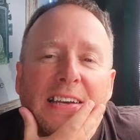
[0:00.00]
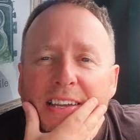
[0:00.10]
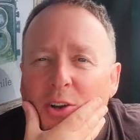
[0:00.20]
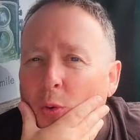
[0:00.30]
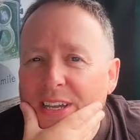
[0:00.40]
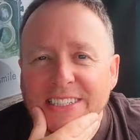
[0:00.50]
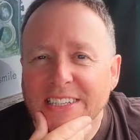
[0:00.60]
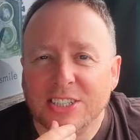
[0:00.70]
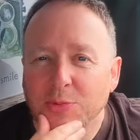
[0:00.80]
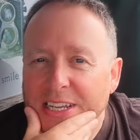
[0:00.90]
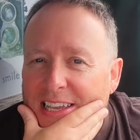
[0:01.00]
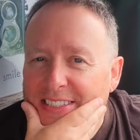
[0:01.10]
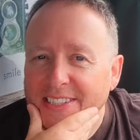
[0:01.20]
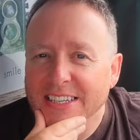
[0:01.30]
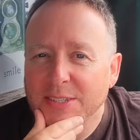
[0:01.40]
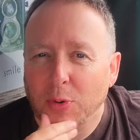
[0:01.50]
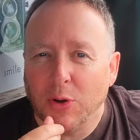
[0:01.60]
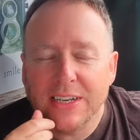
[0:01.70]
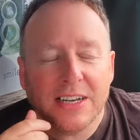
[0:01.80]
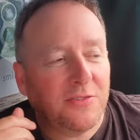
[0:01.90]
it always itches when it gets to this
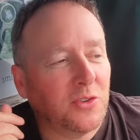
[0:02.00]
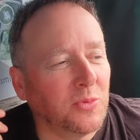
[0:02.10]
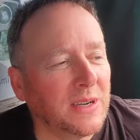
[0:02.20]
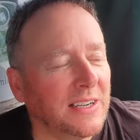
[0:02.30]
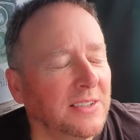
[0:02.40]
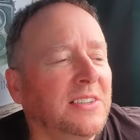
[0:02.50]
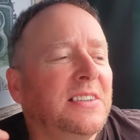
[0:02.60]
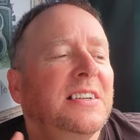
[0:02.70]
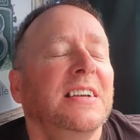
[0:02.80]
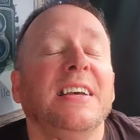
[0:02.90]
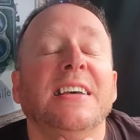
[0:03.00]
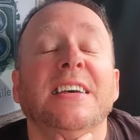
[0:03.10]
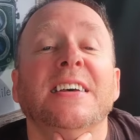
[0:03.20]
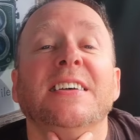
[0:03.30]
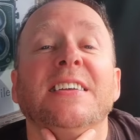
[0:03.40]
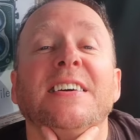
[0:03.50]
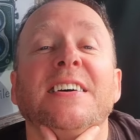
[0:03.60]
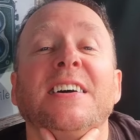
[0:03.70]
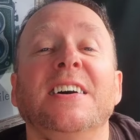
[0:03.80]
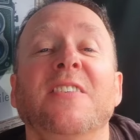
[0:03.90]
point. And I thought, well,
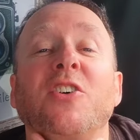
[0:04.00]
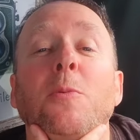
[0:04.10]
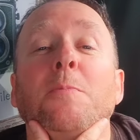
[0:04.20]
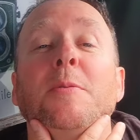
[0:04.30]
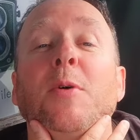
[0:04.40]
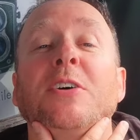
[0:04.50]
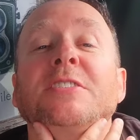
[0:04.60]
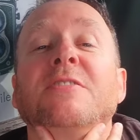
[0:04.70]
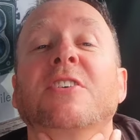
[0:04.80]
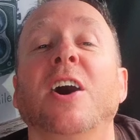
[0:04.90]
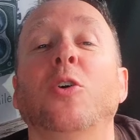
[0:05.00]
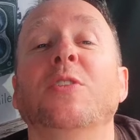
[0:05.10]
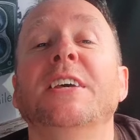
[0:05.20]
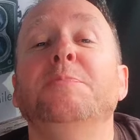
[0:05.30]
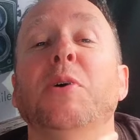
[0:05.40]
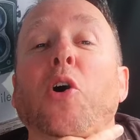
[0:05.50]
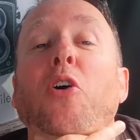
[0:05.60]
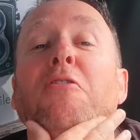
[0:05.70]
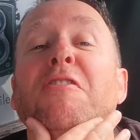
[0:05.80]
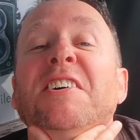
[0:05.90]
I've compromised and I've cut all this bit
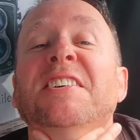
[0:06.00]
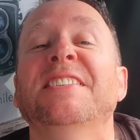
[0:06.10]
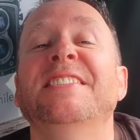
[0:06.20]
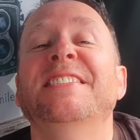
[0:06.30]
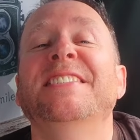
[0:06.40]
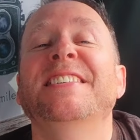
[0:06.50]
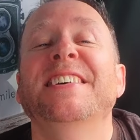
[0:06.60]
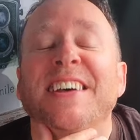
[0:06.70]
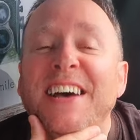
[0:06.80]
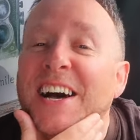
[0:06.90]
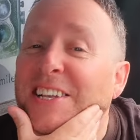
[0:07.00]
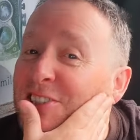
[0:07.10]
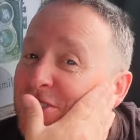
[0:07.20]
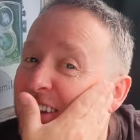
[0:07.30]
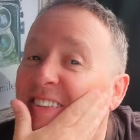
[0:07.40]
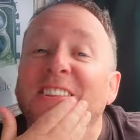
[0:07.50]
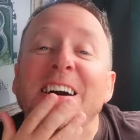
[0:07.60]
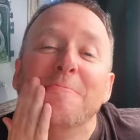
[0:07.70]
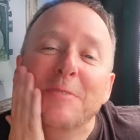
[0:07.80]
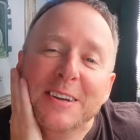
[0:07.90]
off and just left
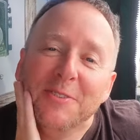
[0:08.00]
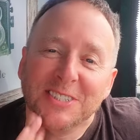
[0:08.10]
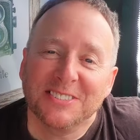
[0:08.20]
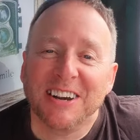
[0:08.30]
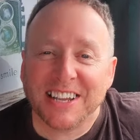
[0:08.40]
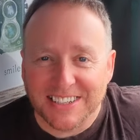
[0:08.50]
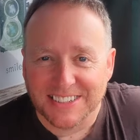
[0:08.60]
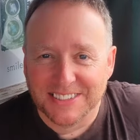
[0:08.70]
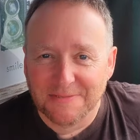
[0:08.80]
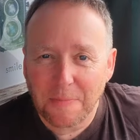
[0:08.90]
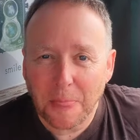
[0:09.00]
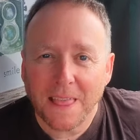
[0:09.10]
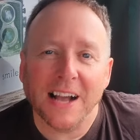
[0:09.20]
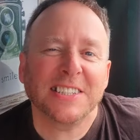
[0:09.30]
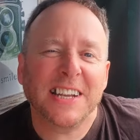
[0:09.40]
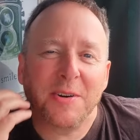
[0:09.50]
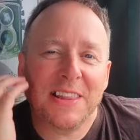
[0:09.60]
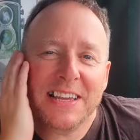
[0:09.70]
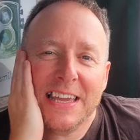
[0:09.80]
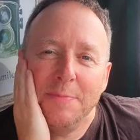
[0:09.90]
that bit. What do you reckon? I don't know
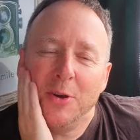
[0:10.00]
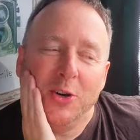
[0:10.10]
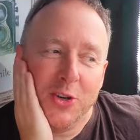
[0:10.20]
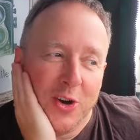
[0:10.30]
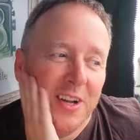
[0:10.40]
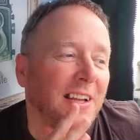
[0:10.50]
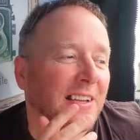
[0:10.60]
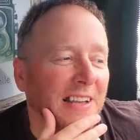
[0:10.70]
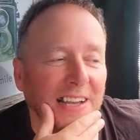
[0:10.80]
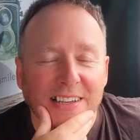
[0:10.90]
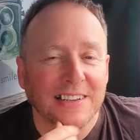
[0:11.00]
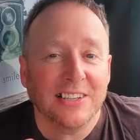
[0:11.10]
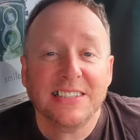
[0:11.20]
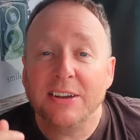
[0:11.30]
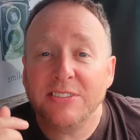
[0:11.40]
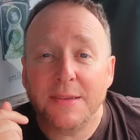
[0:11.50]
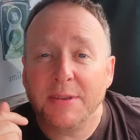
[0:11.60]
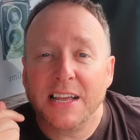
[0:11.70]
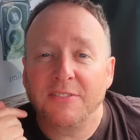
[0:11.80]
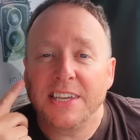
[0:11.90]
whether to keep it or not. Like I say, it'll
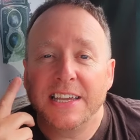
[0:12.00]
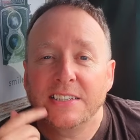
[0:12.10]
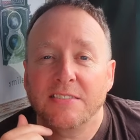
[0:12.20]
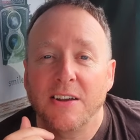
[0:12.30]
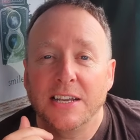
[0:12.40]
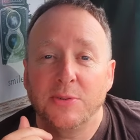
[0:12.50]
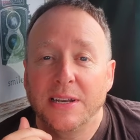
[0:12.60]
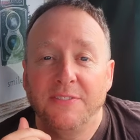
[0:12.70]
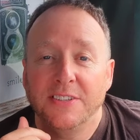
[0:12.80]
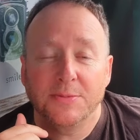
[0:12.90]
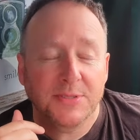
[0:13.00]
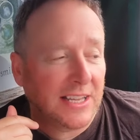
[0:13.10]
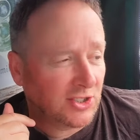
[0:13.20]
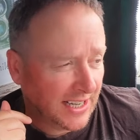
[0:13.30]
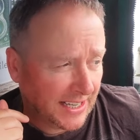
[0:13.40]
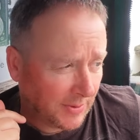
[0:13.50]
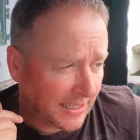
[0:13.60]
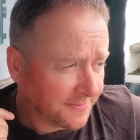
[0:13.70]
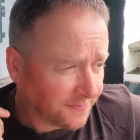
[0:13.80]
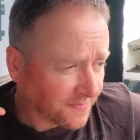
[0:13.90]
take me another year to grow it into anything substantial
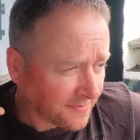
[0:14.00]
anyway.